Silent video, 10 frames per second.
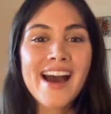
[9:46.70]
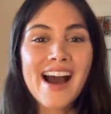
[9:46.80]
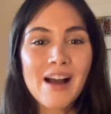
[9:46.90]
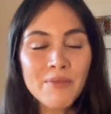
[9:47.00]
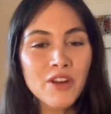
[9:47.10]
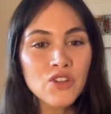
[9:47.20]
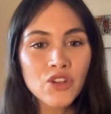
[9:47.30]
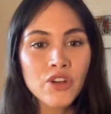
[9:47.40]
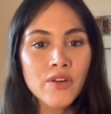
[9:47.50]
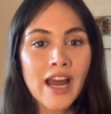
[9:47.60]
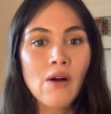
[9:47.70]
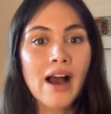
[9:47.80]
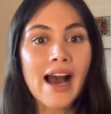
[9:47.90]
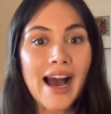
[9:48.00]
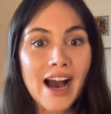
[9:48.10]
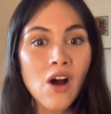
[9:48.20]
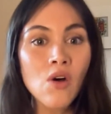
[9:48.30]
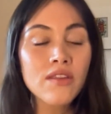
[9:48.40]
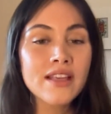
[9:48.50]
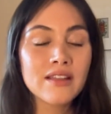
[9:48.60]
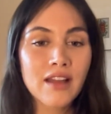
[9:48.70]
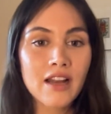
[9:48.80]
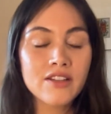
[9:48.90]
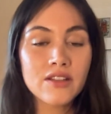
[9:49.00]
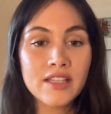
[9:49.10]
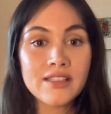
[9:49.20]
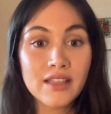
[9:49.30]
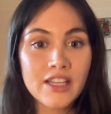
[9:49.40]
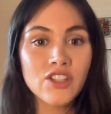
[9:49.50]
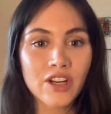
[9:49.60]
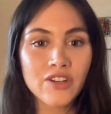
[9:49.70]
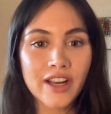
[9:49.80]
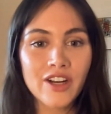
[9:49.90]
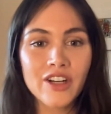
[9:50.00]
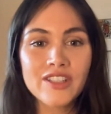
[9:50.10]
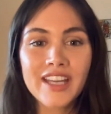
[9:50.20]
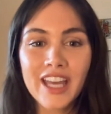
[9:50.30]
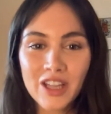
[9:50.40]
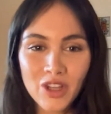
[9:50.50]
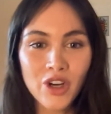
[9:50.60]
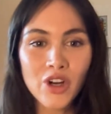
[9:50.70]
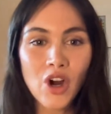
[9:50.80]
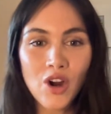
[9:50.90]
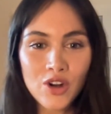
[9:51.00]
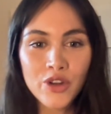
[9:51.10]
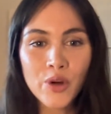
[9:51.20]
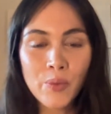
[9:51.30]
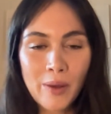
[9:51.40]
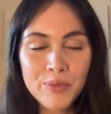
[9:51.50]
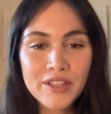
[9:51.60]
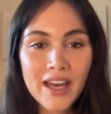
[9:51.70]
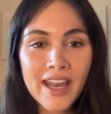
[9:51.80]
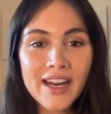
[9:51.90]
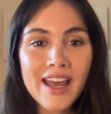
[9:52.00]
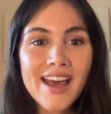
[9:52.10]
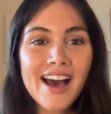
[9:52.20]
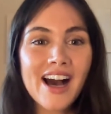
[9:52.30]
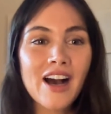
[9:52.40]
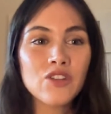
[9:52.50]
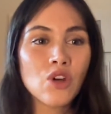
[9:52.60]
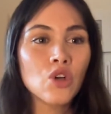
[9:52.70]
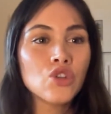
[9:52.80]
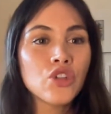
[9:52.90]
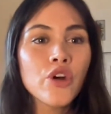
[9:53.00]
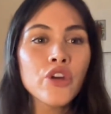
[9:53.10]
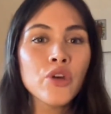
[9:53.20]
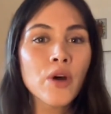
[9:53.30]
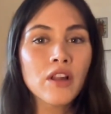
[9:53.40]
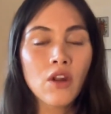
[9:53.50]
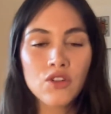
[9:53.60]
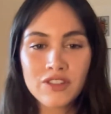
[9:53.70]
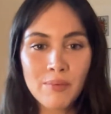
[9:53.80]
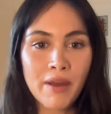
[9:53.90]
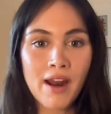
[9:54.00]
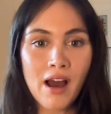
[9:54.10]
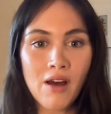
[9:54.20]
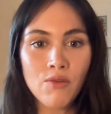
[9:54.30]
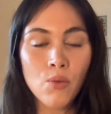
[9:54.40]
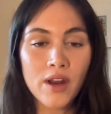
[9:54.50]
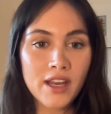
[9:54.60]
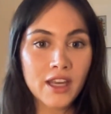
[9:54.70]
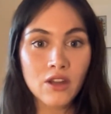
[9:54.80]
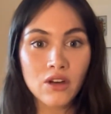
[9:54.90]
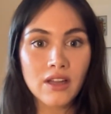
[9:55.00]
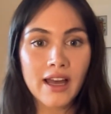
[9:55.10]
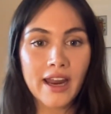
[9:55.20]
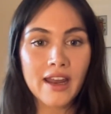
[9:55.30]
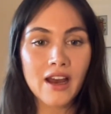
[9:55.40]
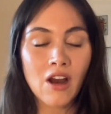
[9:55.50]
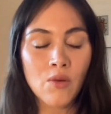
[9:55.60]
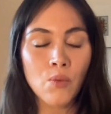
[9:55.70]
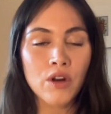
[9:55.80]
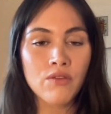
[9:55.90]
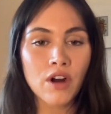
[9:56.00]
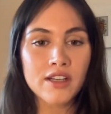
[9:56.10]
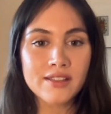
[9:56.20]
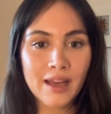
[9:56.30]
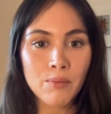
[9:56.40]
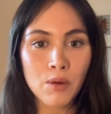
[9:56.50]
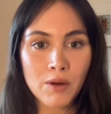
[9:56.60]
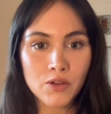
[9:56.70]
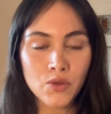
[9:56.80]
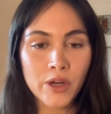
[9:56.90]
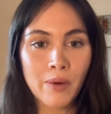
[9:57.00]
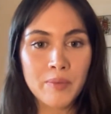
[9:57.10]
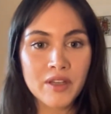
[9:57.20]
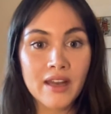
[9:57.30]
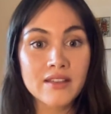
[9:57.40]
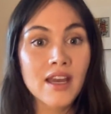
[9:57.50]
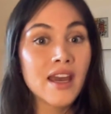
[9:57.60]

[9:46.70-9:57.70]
I'm going to show you now how these lead generators can look on your website. So I'll show you a little snippet of what it can look like on one of our sample Montessori websites.